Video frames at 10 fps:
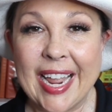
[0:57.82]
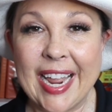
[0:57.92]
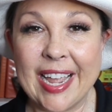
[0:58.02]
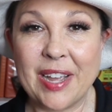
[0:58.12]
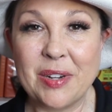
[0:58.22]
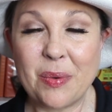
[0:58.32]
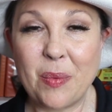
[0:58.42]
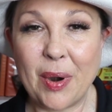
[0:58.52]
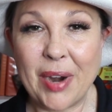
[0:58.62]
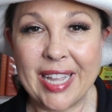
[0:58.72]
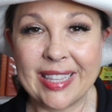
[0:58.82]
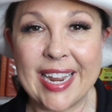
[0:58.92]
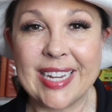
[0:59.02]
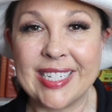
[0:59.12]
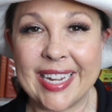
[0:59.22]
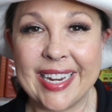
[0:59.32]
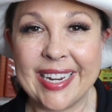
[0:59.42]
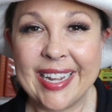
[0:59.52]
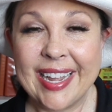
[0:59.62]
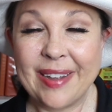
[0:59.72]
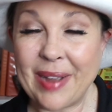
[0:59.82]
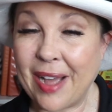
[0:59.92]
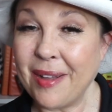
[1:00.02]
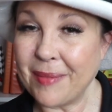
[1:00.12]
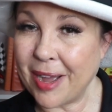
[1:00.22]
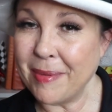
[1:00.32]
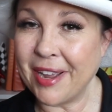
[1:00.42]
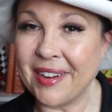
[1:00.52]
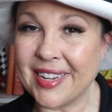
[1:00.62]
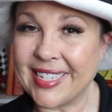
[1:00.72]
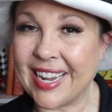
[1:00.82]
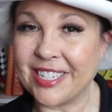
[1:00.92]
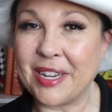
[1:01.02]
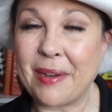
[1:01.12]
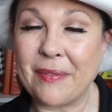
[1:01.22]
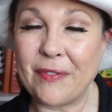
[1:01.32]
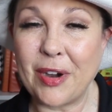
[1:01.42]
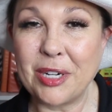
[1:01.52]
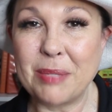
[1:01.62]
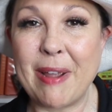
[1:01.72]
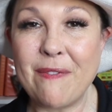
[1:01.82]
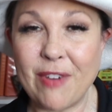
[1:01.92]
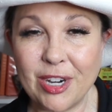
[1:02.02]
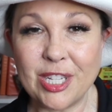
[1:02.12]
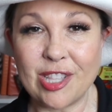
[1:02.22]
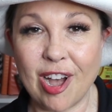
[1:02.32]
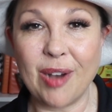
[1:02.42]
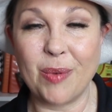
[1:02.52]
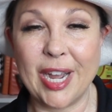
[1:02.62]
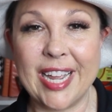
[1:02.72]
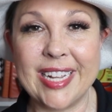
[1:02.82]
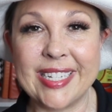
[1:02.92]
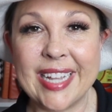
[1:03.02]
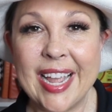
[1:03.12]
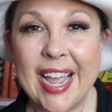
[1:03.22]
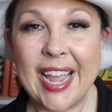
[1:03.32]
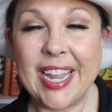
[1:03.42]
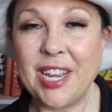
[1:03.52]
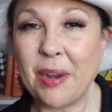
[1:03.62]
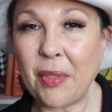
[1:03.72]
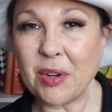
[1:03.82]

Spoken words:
And where I landed, I'll be honest, actually, my first thought was, hey, you know,